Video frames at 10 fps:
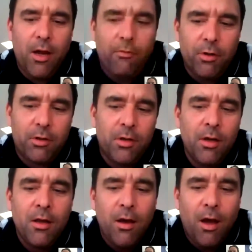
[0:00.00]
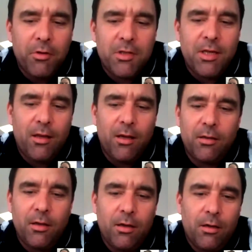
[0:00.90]
I would say that
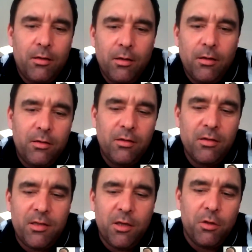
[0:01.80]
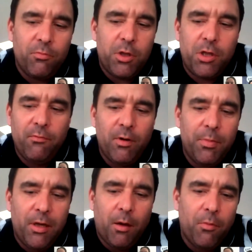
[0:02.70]
the decision which team will
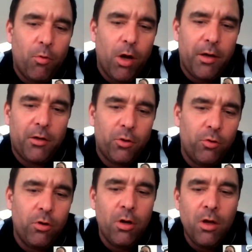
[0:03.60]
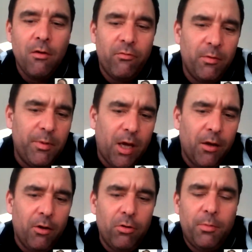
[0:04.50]
be number 1 and 2 will be
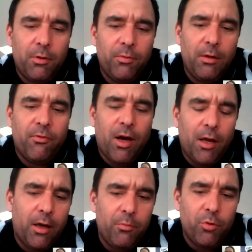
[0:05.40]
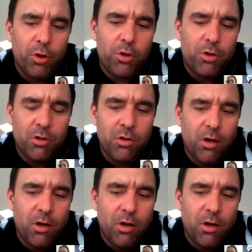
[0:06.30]
done only between Vardar and Budućnost. So